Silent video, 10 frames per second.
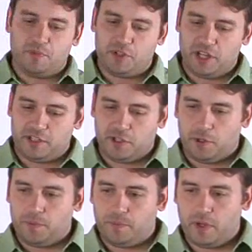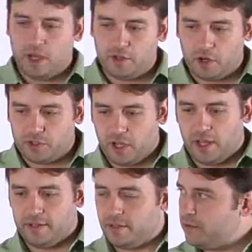in Magento are
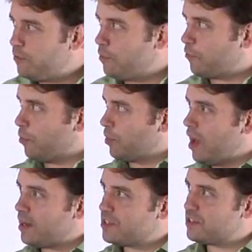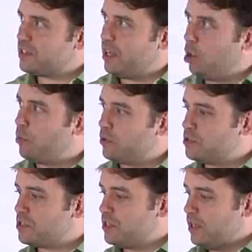done for blocks,
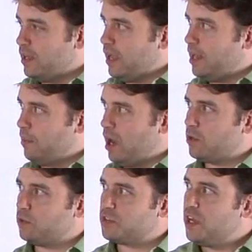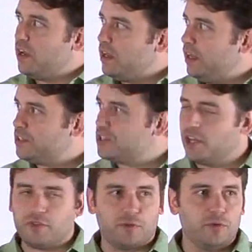helpers, and models is
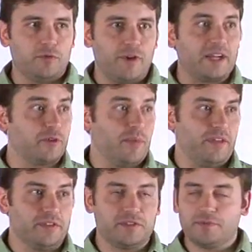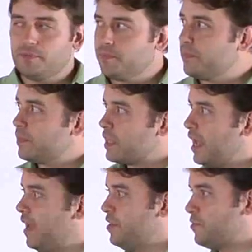done through factory methods.
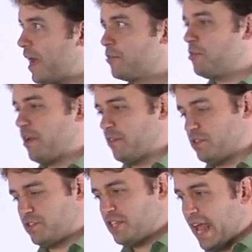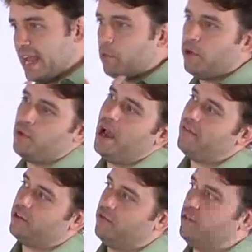And these factory methods take what you
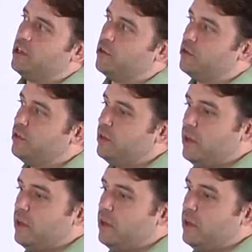have configured